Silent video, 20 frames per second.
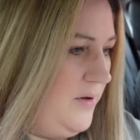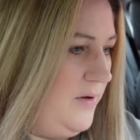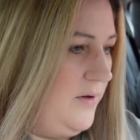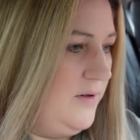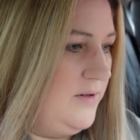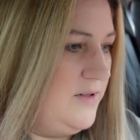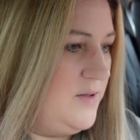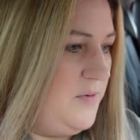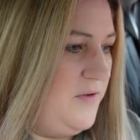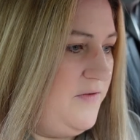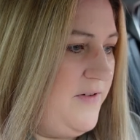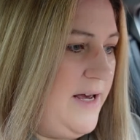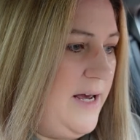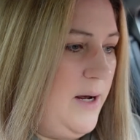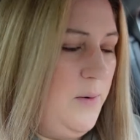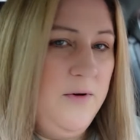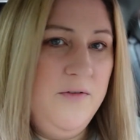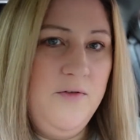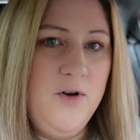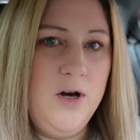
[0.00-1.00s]
To be fair,
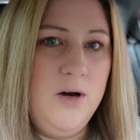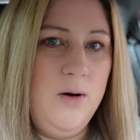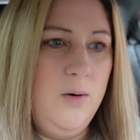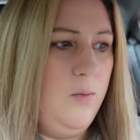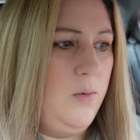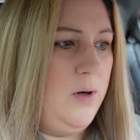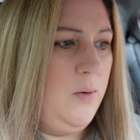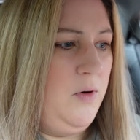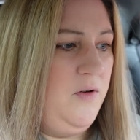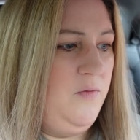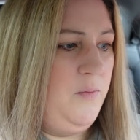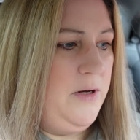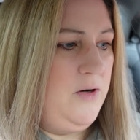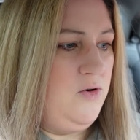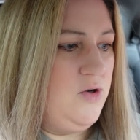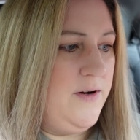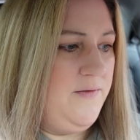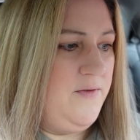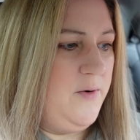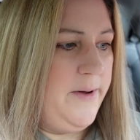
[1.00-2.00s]
we've been
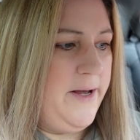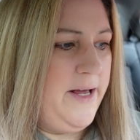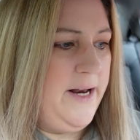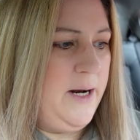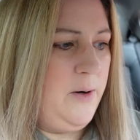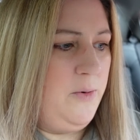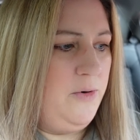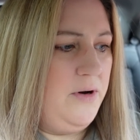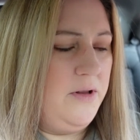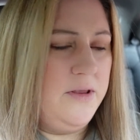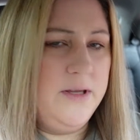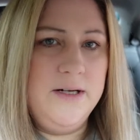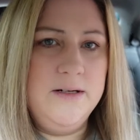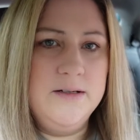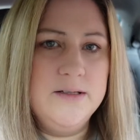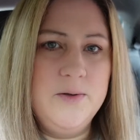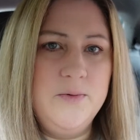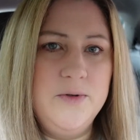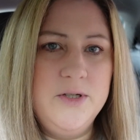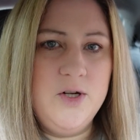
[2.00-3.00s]
driving about an hour, I think,
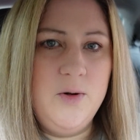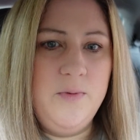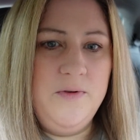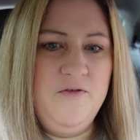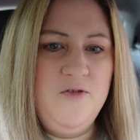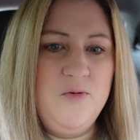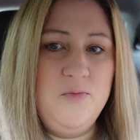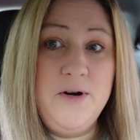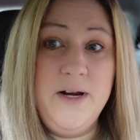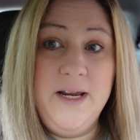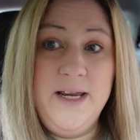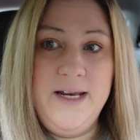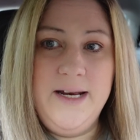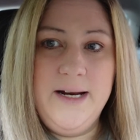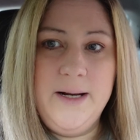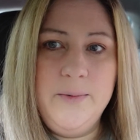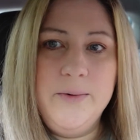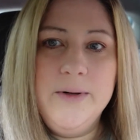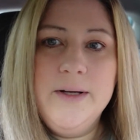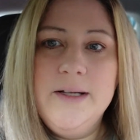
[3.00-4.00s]
so we're stopping for brekkie
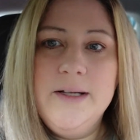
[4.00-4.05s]
now.